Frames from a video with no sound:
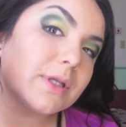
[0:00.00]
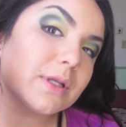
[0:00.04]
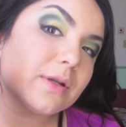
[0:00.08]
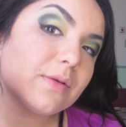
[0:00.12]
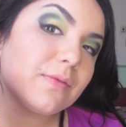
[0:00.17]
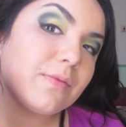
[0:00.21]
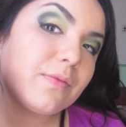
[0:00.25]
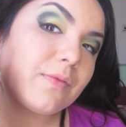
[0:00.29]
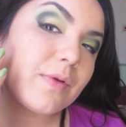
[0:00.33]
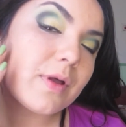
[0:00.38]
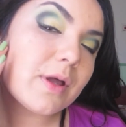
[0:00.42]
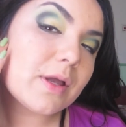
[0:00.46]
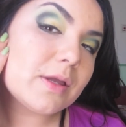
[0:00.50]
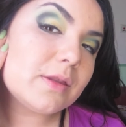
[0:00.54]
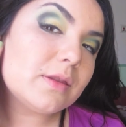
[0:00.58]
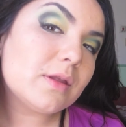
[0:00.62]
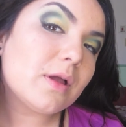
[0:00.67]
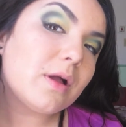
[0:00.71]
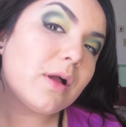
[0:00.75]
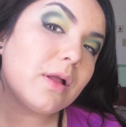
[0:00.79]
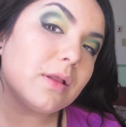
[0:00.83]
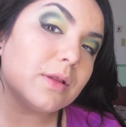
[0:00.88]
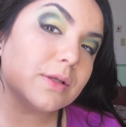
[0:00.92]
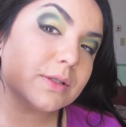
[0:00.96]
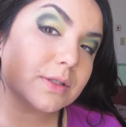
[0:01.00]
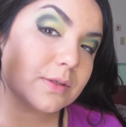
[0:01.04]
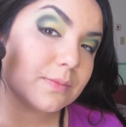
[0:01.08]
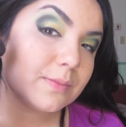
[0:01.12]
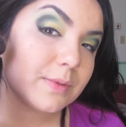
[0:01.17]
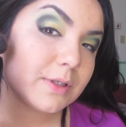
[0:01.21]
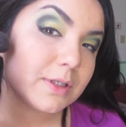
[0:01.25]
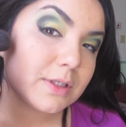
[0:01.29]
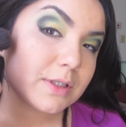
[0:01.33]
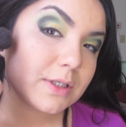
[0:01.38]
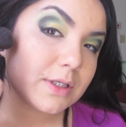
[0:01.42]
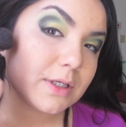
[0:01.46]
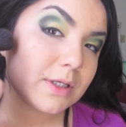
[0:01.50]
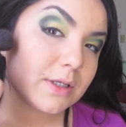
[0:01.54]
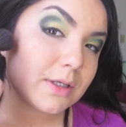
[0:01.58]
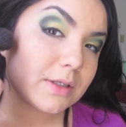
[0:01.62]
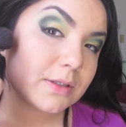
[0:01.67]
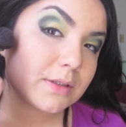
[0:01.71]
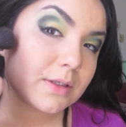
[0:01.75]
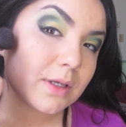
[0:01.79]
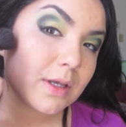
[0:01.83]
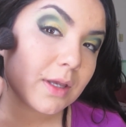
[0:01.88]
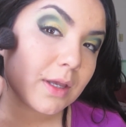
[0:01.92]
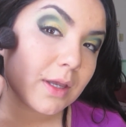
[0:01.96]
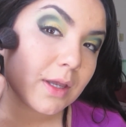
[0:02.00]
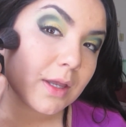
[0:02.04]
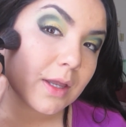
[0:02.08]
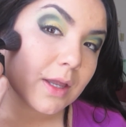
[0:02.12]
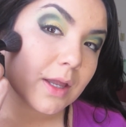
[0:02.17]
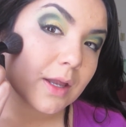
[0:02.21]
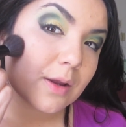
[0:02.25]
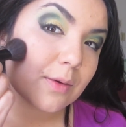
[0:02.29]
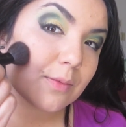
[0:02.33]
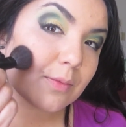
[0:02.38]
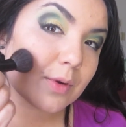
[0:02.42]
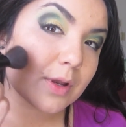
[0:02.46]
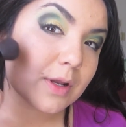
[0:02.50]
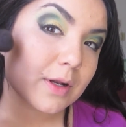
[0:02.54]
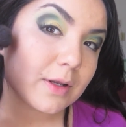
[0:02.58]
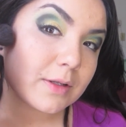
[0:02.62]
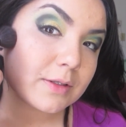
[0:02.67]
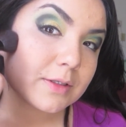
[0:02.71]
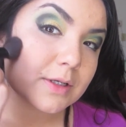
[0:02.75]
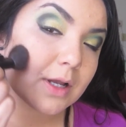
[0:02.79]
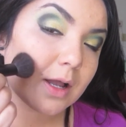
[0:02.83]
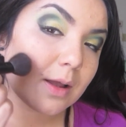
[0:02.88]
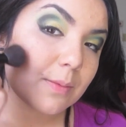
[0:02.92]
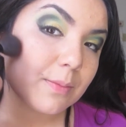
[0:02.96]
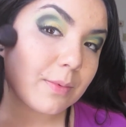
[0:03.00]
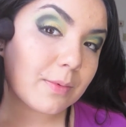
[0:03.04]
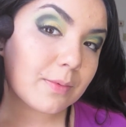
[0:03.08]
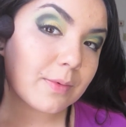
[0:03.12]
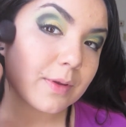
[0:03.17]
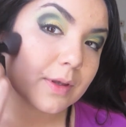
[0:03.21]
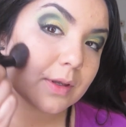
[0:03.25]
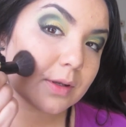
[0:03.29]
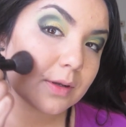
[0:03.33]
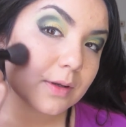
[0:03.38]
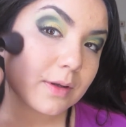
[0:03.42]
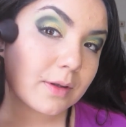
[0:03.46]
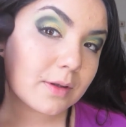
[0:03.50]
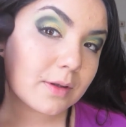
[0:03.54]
going to find the hollows of my cheeks and right on top of it,